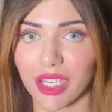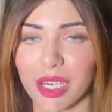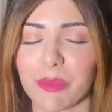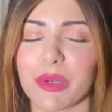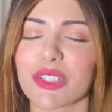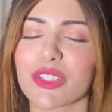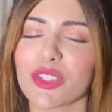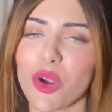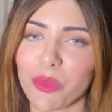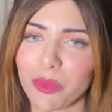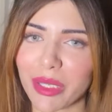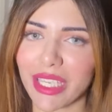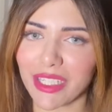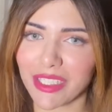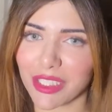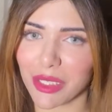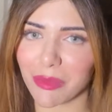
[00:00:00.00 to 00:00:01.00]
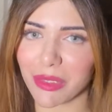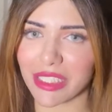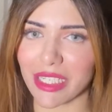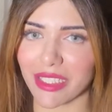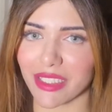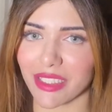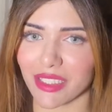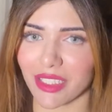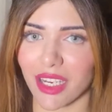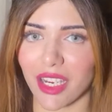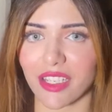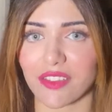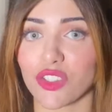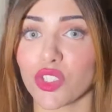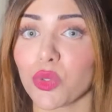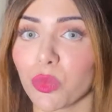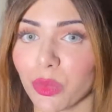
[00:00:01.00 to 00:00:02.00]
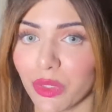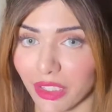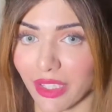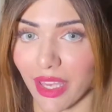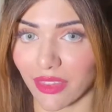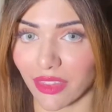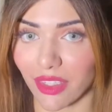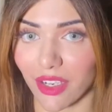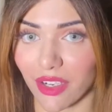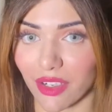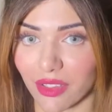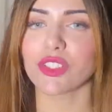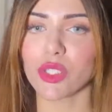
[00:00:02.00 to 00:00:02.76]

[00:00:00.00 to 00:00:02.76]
But don't be intimidated, guys. You will get there.